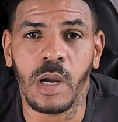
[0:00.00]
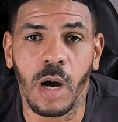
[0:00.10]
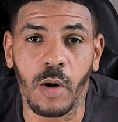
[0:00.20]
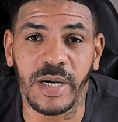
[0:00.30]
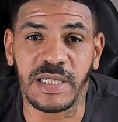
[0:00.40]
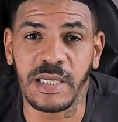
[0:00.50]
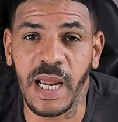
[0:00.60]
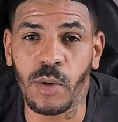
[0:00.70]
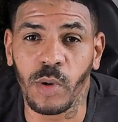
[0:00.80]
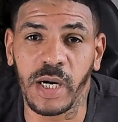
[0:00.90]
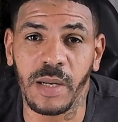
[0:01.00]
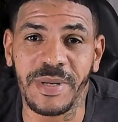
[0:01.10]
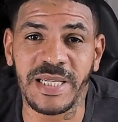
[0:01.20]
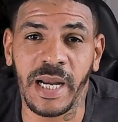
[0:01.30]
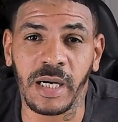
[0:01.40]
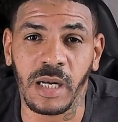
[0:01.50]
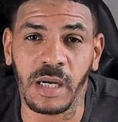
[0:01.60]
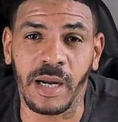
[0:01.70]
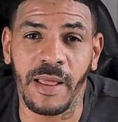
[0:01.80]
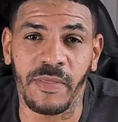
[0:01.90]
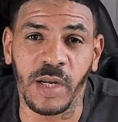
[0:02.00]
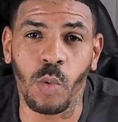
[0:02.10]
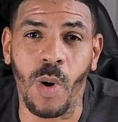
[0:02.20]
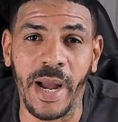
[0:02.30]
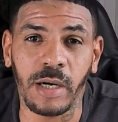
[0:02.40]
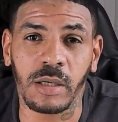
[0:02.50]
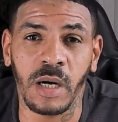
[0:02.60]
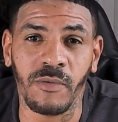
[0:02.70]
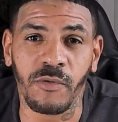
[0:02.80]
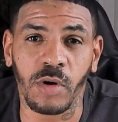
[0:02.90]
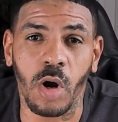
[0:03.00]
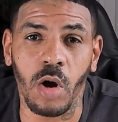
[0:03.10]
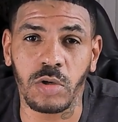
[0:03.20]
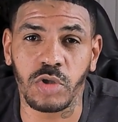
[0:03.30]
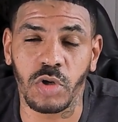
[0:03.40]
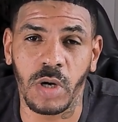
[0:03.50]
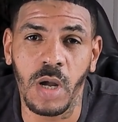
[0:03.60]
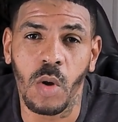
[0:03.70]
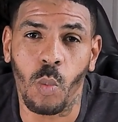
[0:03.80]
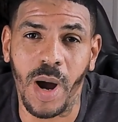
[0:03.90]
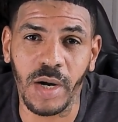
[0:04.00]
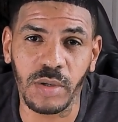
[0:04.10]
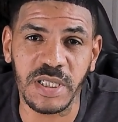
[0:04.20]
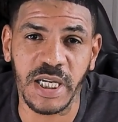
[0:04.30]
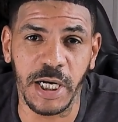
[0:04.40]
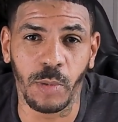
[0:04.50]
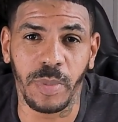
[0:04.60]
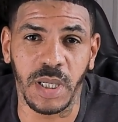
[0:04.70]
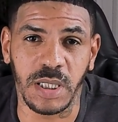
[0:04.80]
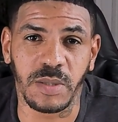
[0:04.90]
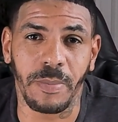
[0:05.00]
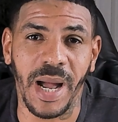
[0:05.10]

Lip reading: All right, today we're going to be taking a look at the QuietComfort Ultra wireless earbuds by